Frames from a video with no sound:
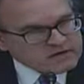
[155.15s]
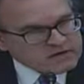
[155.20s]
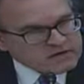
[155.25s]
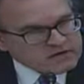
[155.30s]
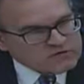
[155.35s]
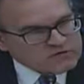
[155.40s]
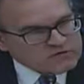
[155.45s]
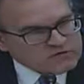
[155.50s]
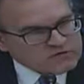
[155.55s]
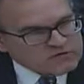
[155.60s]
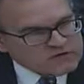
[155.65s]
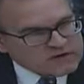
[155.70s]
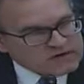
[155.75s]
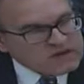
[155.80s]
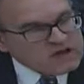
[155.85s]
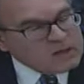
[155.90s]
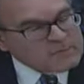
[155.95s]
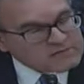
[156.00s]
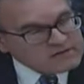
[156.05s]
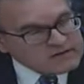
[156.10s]
at trying
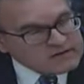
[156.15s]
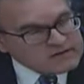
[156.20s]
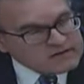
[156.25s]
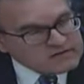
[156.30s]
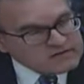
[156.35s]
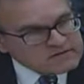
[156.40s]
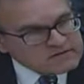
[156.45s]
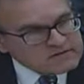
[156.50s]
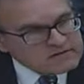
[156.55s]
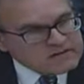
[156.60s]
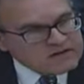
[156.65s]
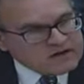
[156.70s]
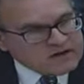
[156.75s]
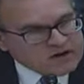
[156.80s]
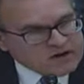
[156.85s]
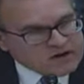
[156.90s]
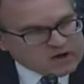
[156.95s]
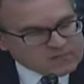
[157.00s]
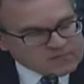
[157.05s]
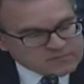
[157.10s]
to update it
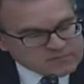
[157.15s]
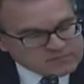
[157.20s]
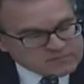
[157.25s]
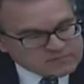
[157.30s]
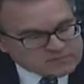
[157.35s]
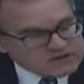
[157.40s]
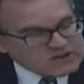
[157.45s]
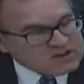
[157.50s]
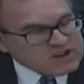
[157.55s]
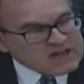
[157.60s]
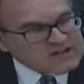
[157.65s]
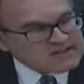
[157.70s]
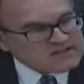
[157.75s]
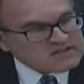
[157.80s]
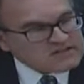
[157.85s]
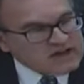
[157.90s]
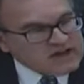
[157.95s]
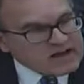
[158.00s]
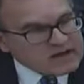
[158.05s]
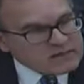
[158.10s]
um, we spent a lot of
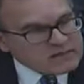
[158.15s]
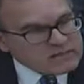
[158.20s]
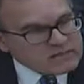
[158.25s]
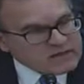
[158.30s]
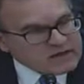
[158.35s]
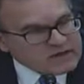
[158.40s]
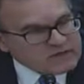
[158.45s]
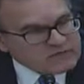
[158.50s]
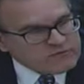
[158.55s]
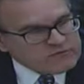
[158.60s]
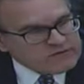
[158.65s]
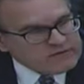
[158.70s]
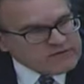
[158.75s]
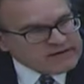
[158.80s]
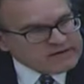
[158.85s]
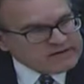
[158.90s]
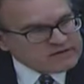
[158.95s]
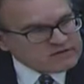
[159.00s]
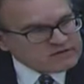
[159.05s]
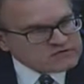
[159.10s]
time and we
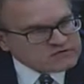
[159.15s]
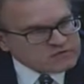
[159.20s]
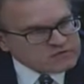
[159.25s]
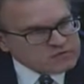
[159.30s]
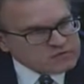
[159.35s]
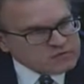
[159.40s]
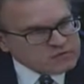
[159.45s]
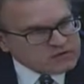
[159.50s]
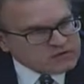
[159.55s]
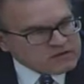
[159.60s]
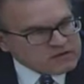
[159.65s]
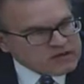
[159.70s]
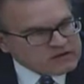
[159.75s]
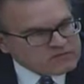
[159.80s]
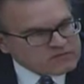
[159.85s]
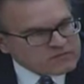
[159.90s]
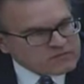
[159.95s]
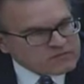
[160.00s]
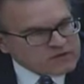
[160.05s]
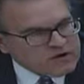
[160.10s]
ran into a lot
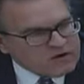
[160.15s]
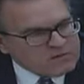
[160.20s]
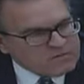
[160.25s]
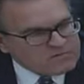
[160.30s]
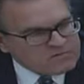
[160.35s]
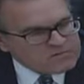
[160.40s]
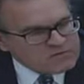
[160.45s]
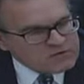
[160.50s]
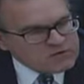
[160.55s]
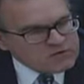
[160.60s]
of um,